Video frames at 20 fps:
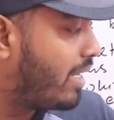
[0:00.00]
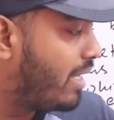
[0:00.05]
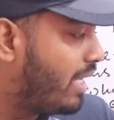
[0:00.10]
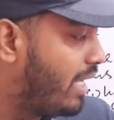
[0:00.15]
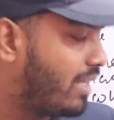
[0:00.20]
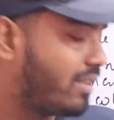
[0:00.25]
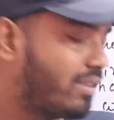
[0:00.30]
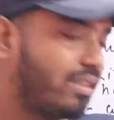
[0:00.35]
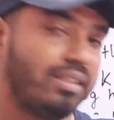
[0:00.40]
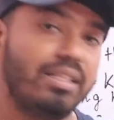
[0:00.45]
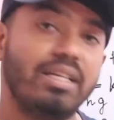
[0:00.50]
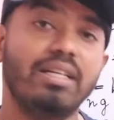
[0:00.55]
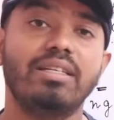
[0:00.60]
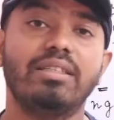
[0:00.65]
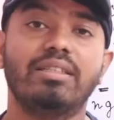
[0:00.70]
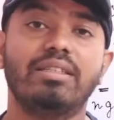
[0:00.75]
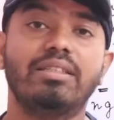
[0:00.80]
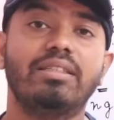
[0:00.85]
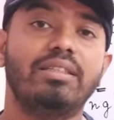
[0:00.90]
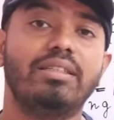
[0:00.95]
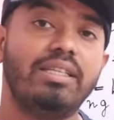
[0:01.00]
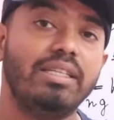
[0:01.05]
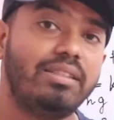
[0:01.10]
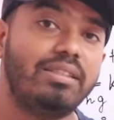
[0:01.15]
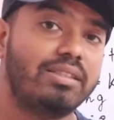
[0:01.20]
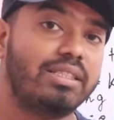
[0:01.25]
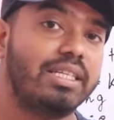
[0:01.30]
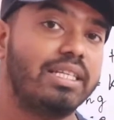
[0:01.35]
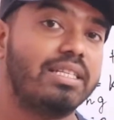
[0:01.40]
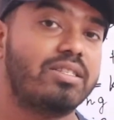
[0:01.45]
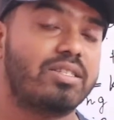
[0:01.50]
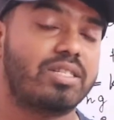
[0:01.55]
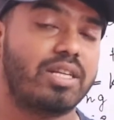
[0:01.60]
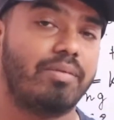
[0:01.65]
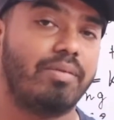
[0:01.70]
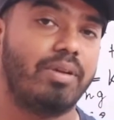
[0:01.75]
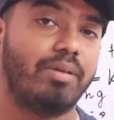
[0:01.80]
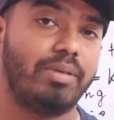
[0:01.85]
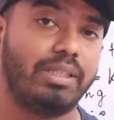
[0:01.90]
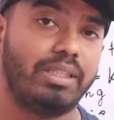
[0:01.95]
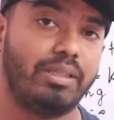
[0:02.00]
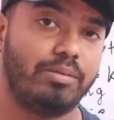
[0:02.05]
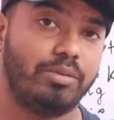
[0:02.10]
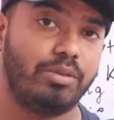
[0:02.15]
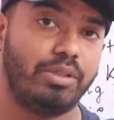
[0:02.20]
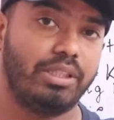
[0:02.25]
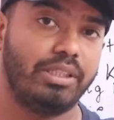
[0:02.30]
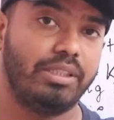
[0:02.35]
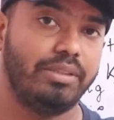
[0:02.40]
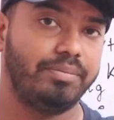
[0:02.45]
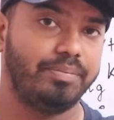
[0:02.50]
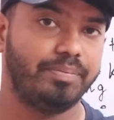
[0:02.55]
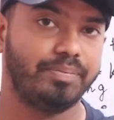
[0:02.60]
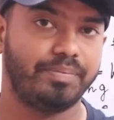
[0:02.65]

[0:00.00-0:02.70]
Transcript: S is the distance traveled by the body.